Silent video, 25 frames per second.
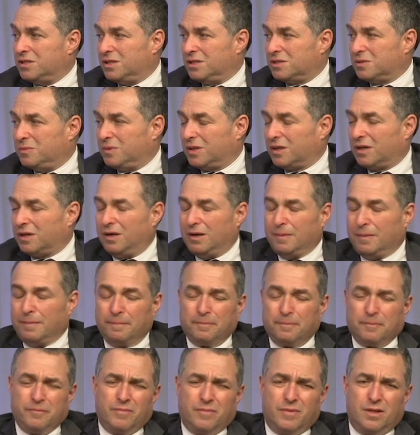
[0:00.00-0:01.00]
doesn't want to come.
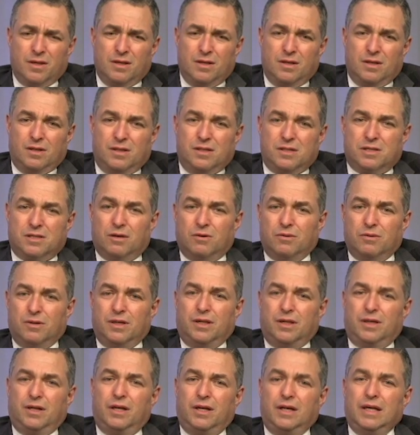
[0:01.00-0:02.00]
So
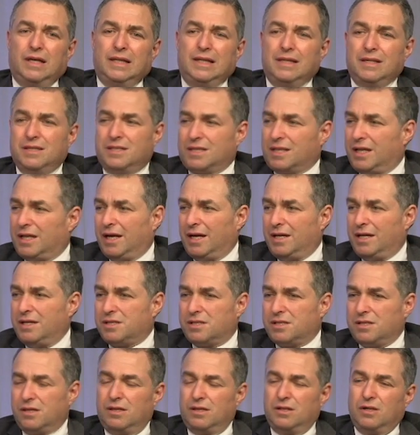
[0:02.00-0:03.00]
in this case,